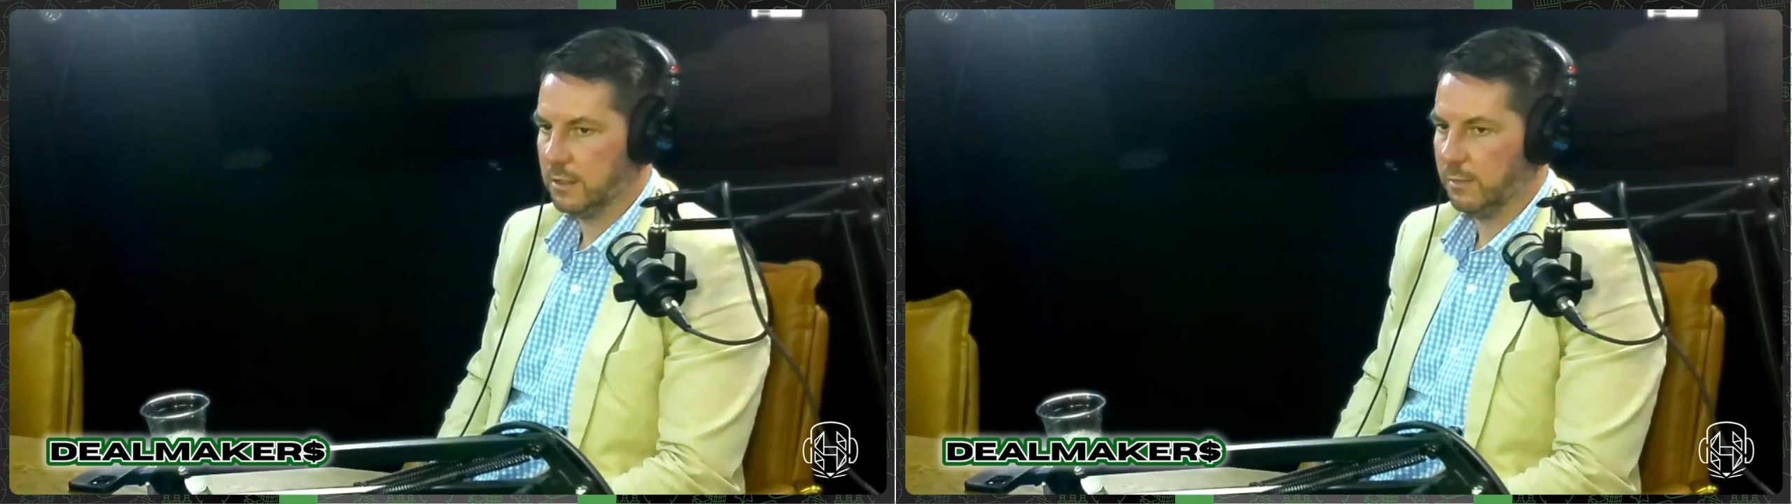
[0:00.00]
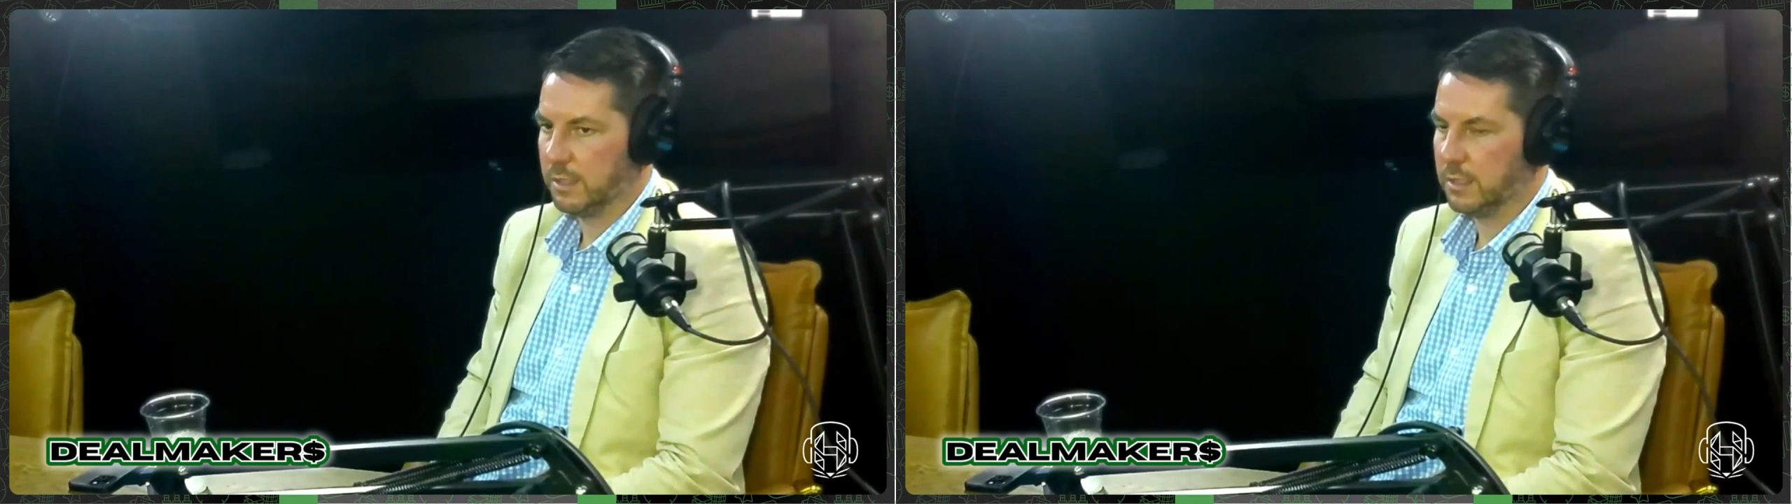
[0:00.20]

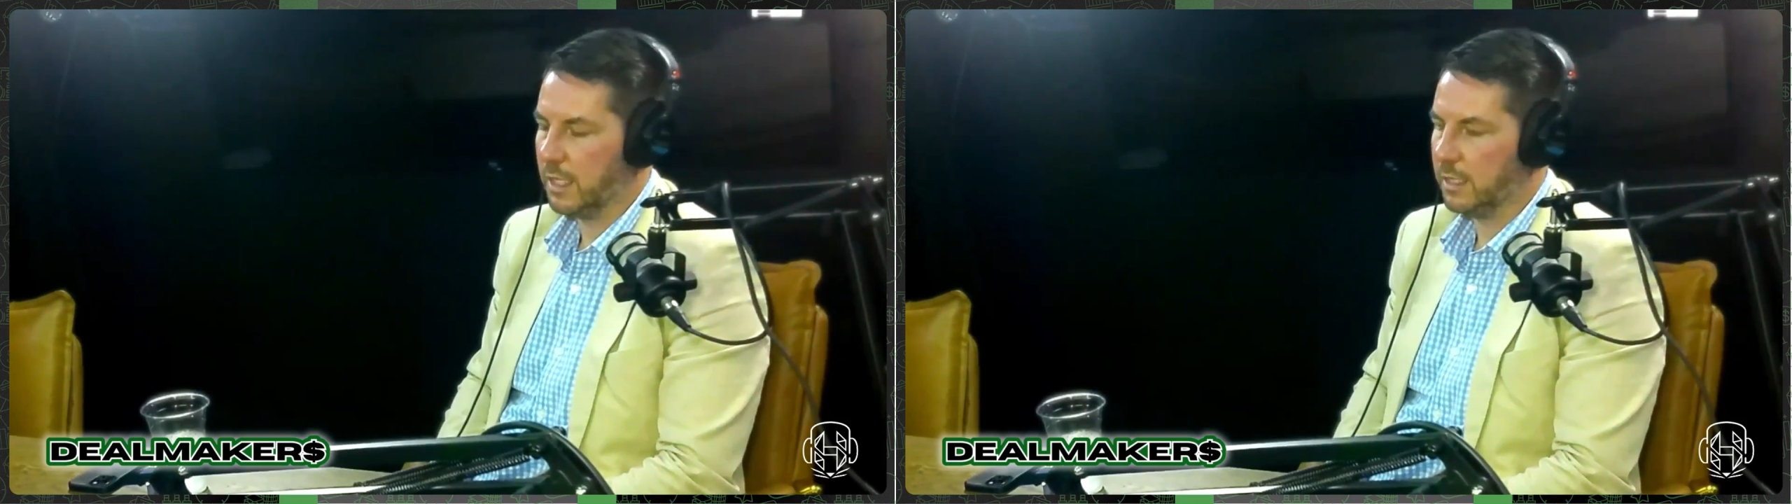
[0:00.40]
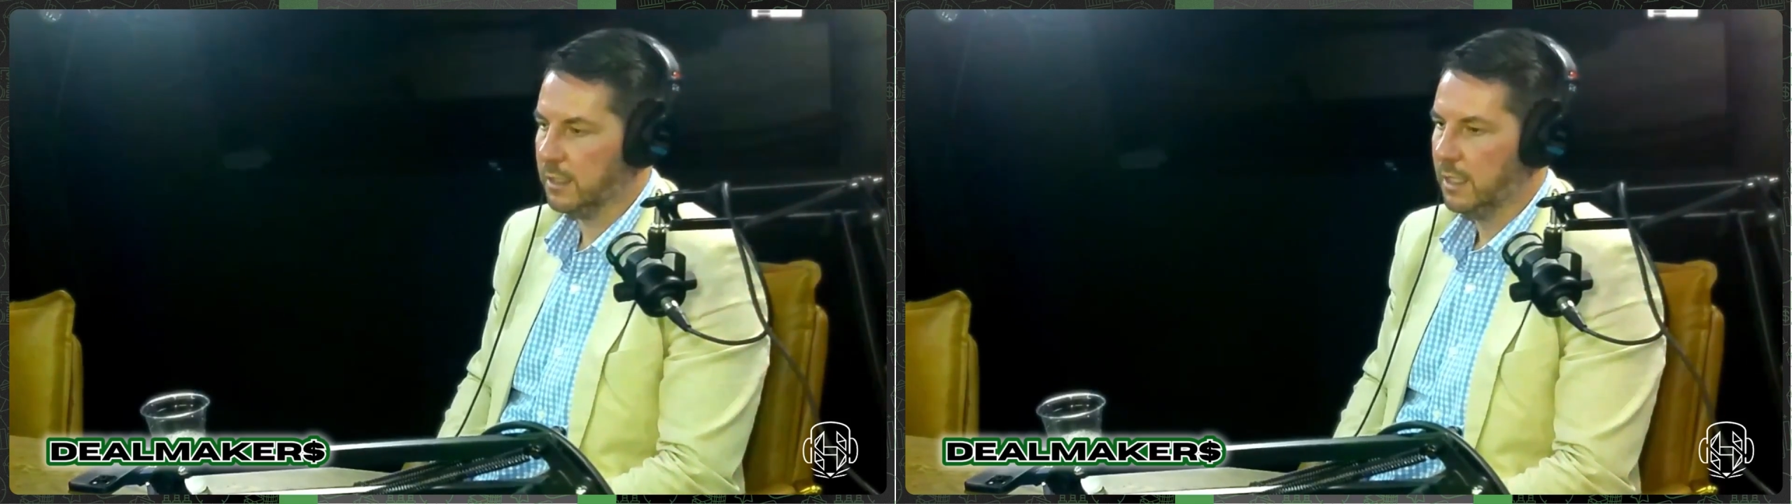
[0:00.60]
to some
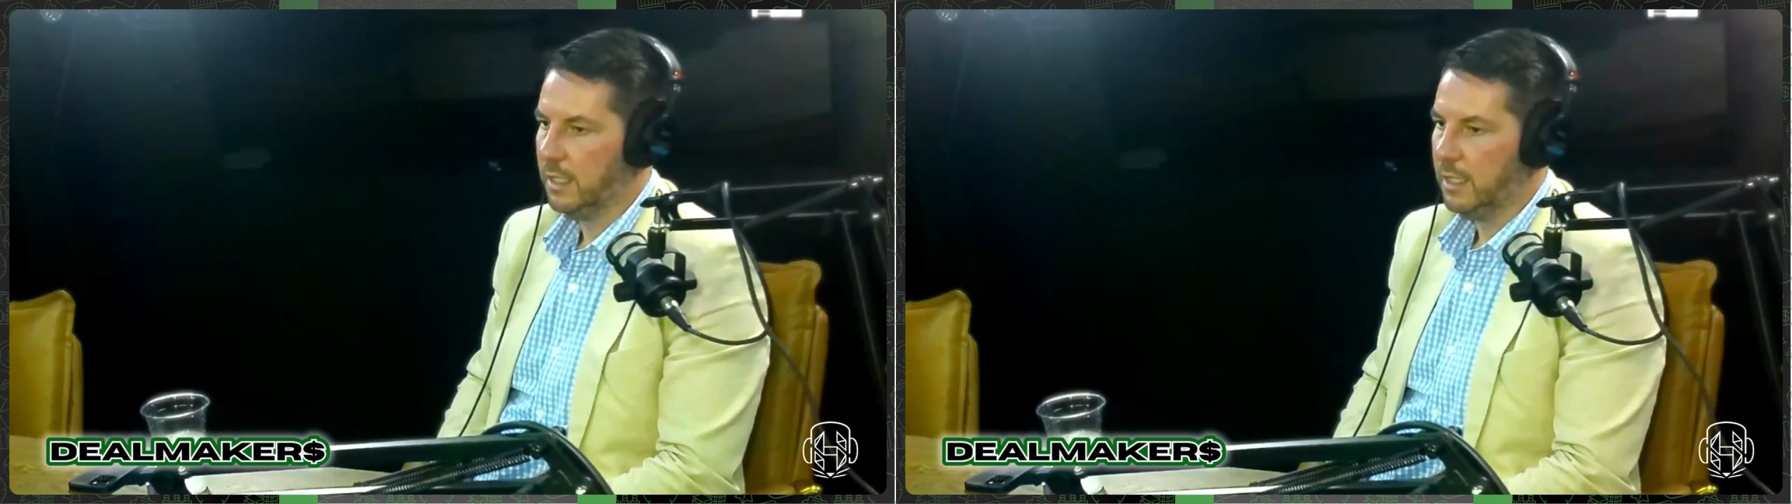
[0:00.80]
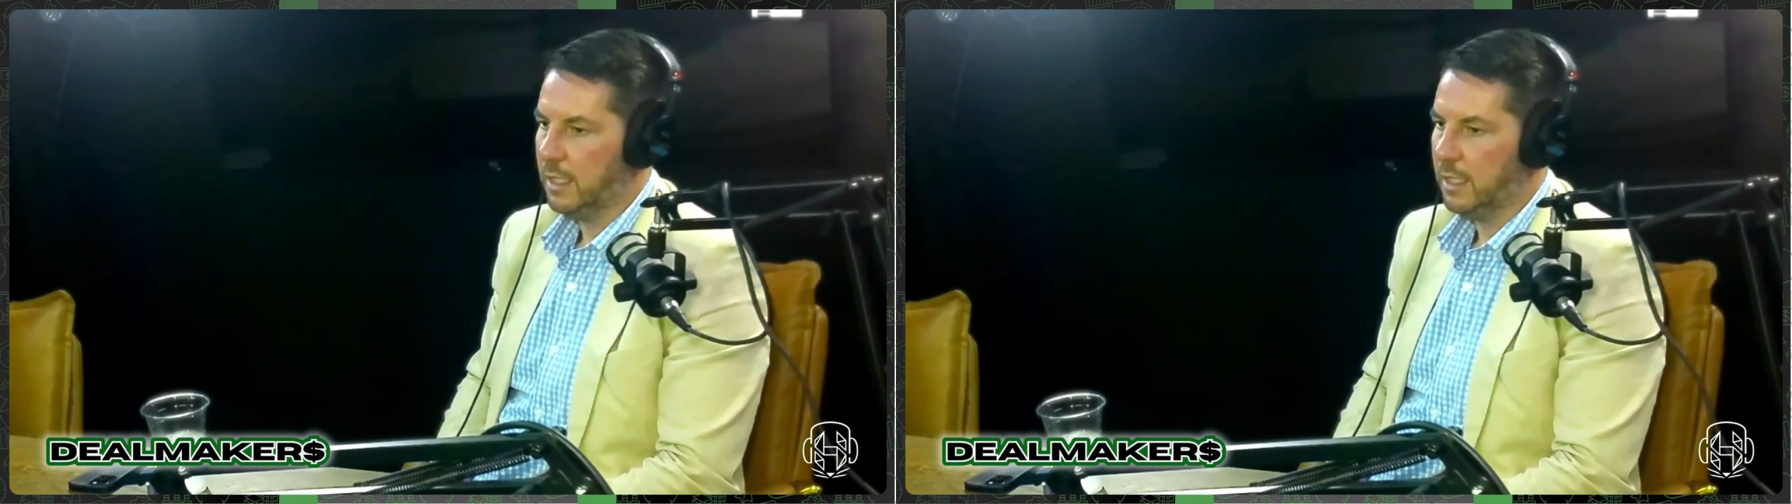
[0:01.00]
extent,